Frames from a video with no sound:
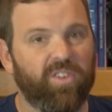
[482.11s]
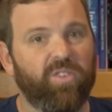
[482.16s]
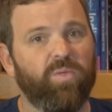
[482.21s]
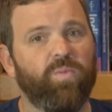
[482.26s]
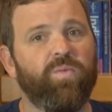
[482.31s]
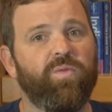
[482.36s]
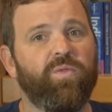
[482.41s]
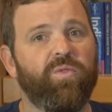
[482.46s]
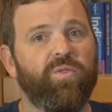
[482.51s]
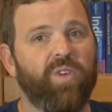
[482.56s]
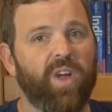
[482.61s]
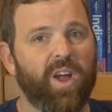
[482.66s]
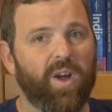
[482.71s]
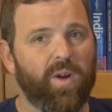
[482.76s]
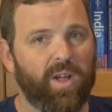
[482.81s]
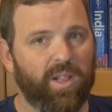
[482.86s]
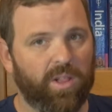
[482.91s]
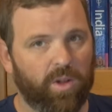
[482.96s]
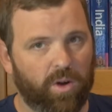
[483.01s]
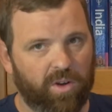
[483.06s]

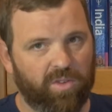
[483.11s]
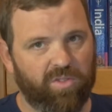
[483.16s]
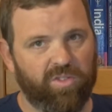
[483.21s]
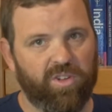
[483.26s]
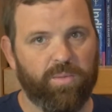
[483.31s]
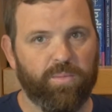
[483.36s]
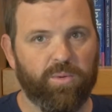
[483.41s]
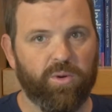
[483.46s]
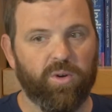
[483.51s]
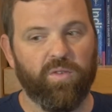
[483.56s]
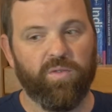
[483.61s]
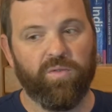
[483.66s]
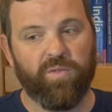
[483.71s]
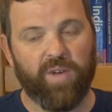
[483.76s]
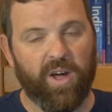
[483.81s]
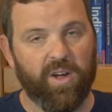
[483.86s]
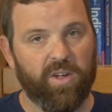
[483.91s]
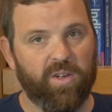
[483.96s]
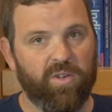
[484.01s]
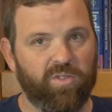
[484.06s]
very large number of
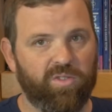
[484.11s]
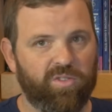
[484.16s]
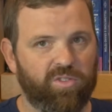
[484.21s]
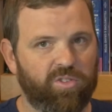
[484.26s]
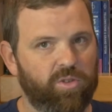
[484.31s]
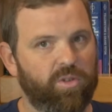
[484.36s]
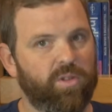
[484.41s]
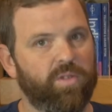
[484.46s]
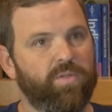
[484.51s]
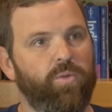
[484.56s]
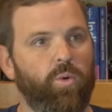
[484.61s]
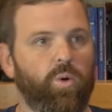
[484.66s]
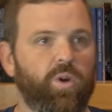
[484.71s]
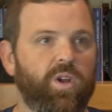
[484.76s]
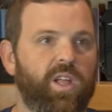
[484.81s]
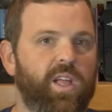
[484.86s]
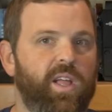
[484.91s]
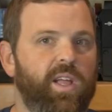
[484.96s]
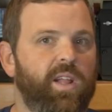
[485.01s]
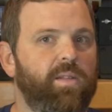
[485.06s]
values, 2 to the
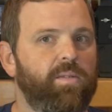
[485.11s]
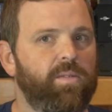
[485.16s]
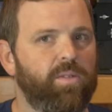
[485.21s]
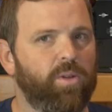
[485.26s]
14.